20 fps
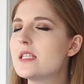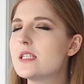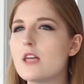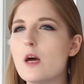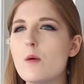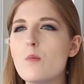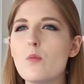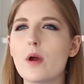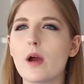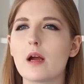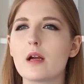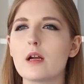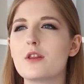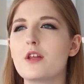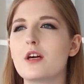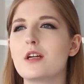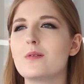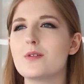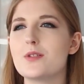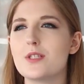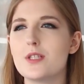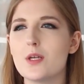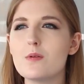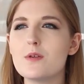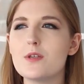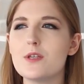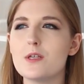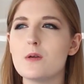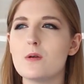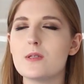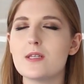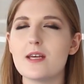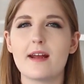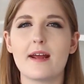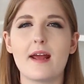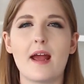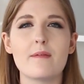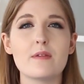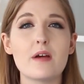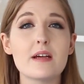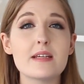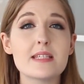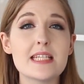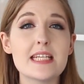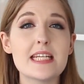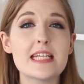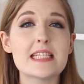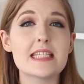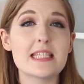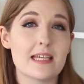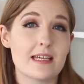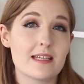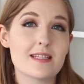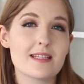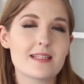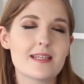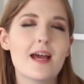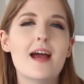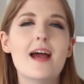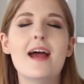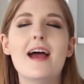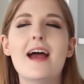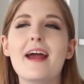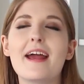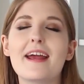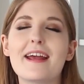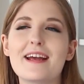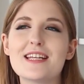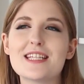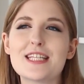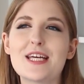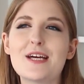somewhere and I thought it was so cute and I have not seen it since. And